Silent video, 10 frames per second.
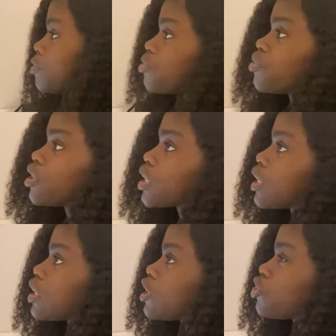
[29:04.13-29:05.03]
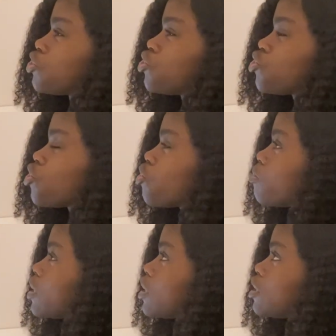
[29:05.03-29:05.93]
been working so
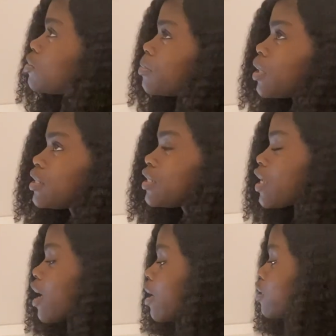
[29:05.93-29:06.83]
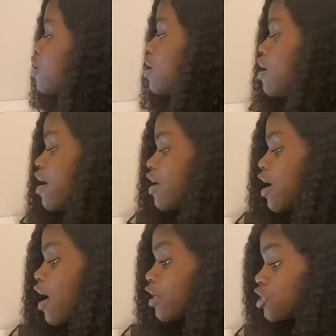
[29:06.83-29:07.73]
much, my dad, and
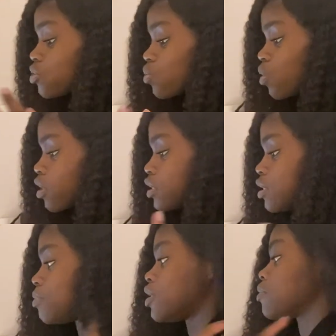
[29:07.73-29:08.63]
I just want to be in a